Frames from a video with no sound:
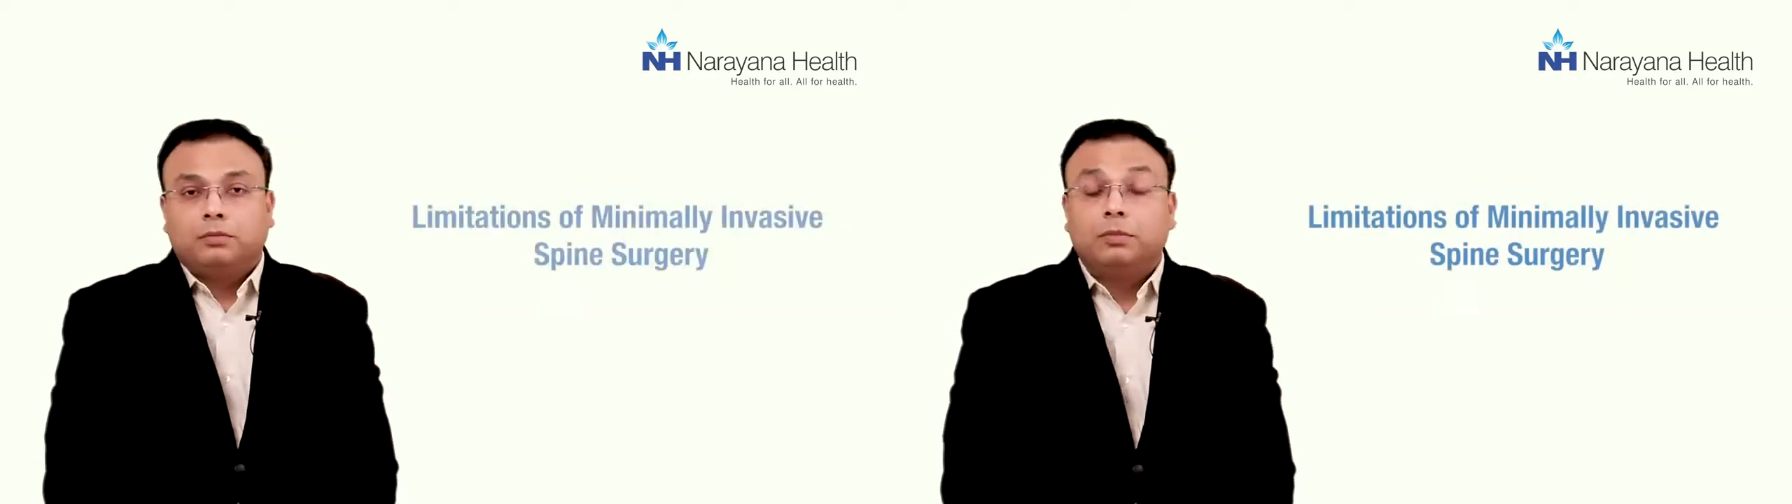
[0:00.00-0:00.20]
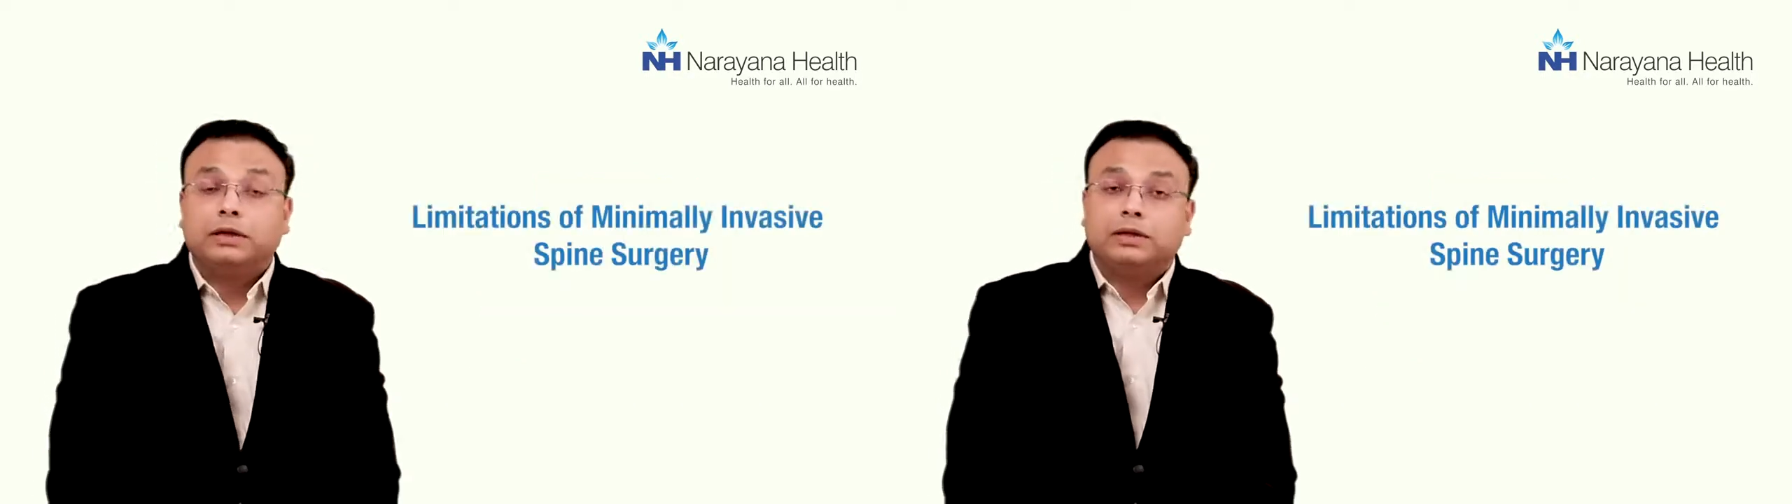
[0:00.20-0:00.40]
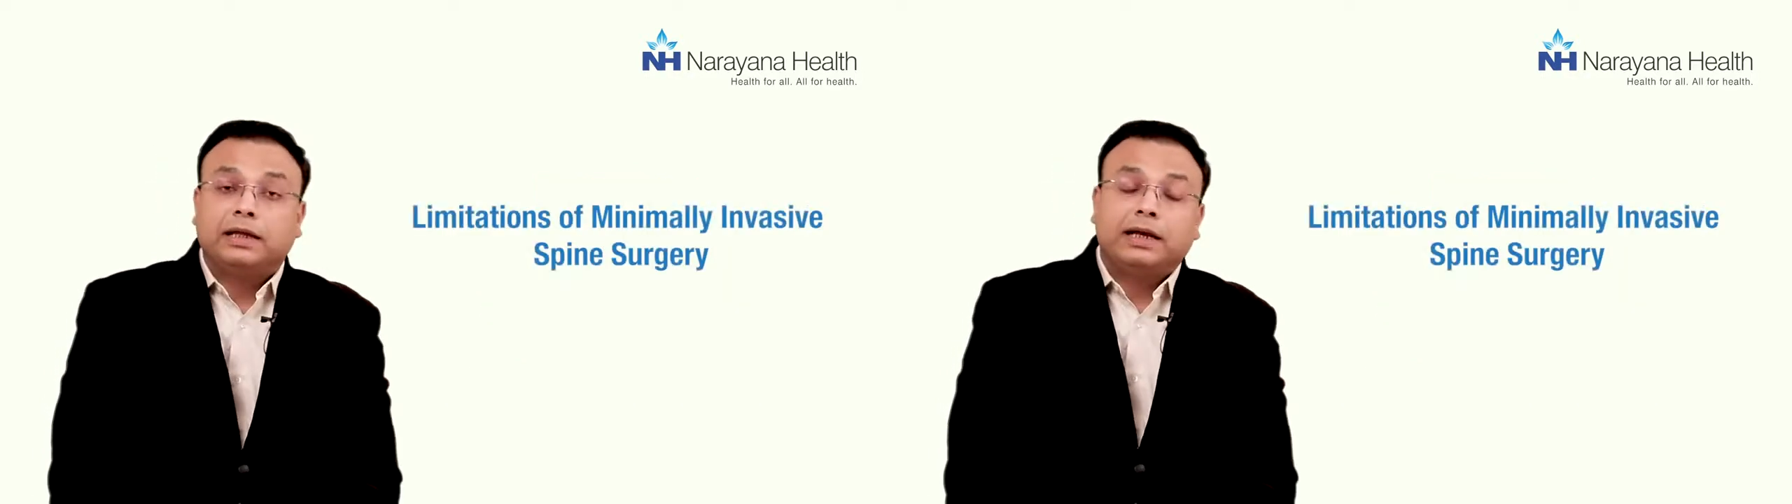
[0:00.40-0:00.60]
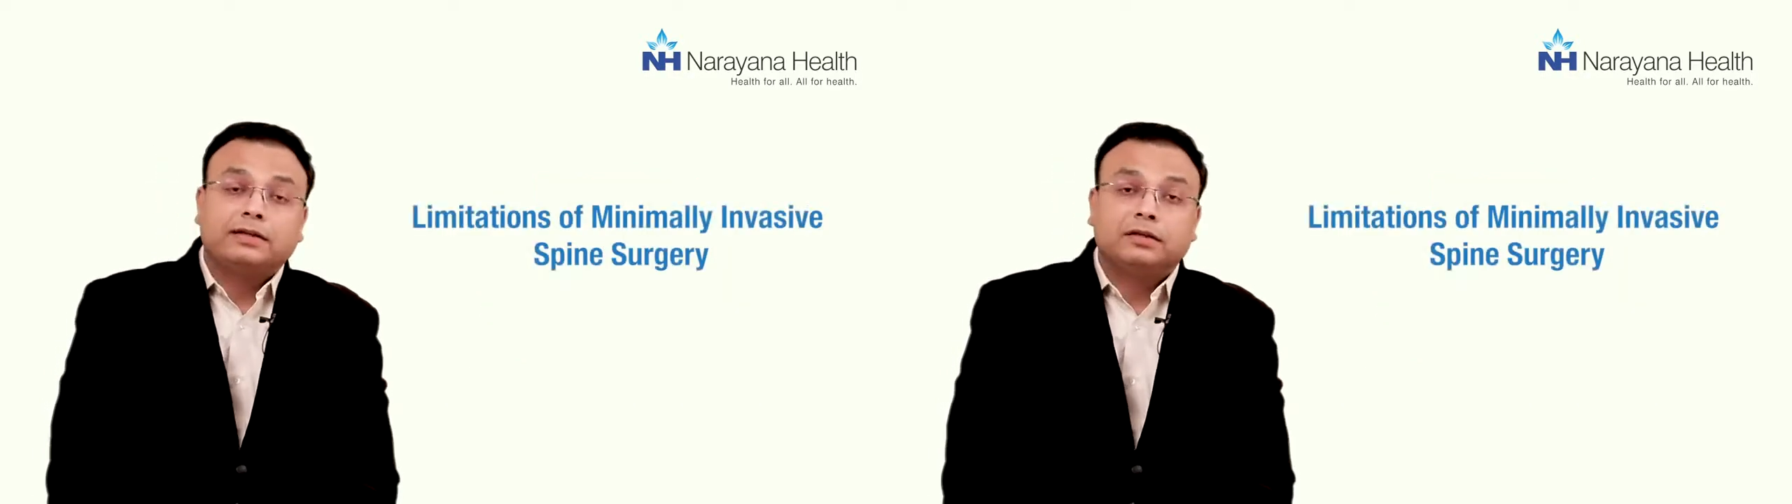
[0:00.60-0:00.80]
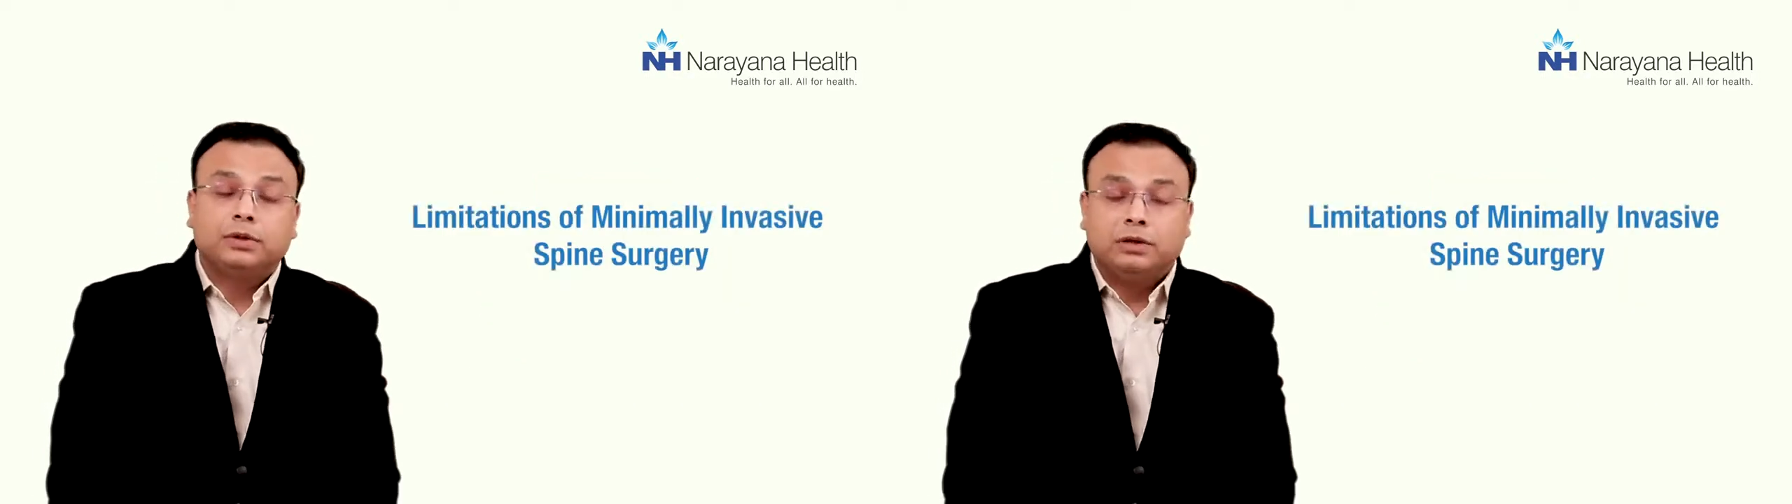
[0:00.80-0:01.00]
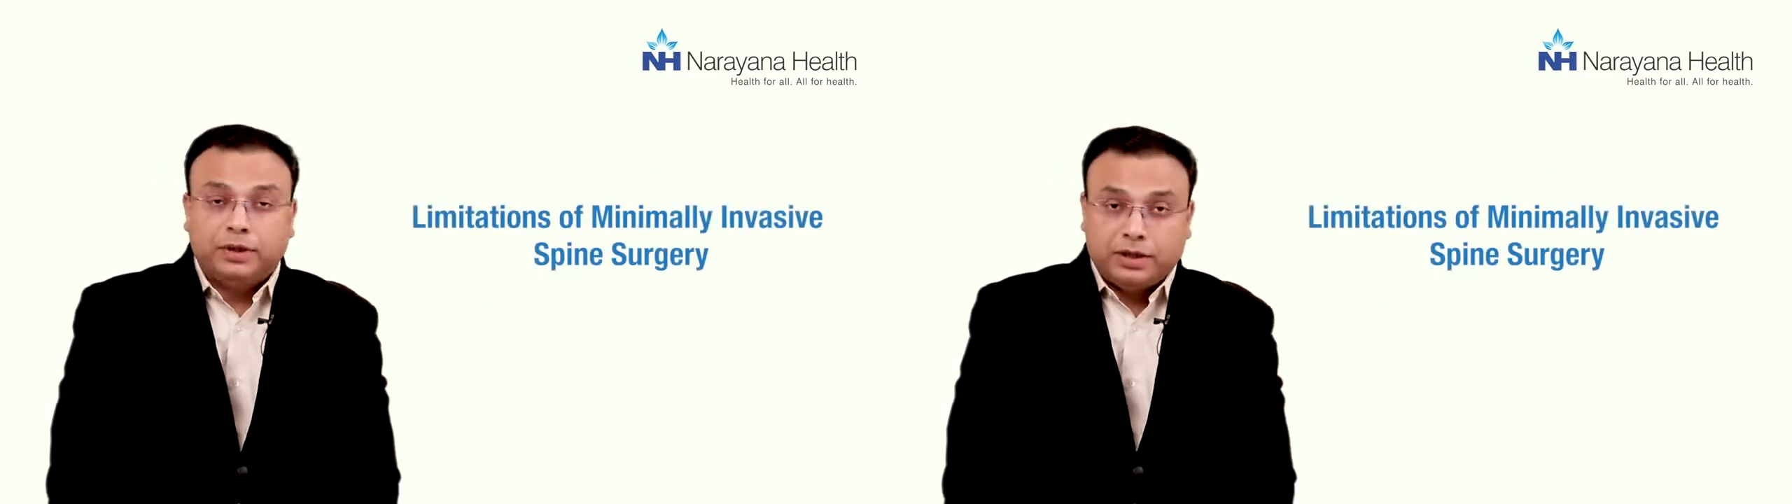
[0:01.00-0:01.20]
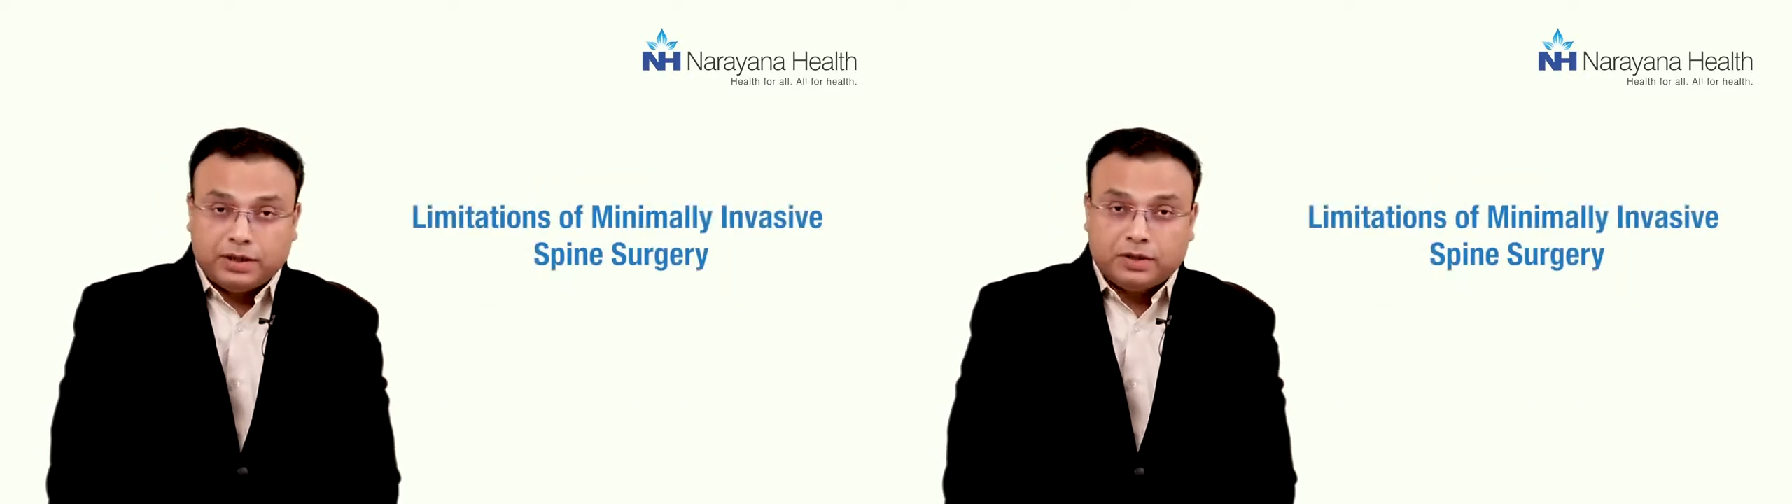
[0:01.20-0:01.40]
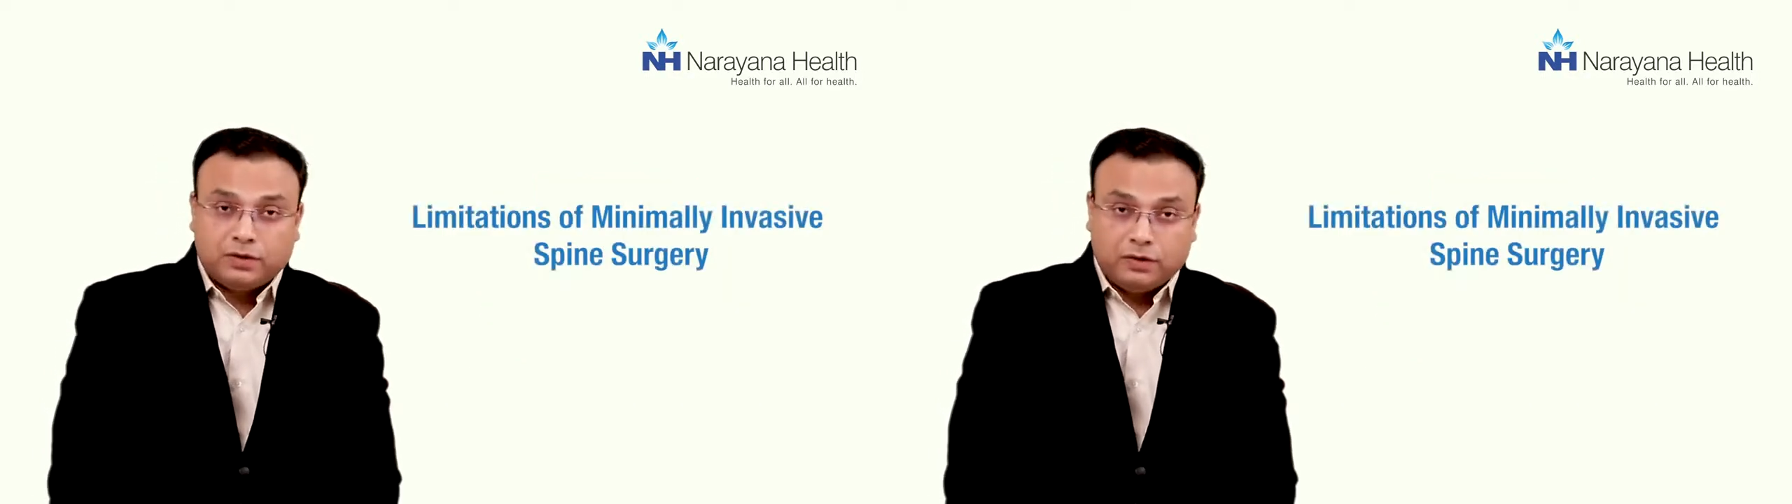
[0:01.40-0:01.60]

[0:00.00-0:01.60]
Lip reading: But there are some limitations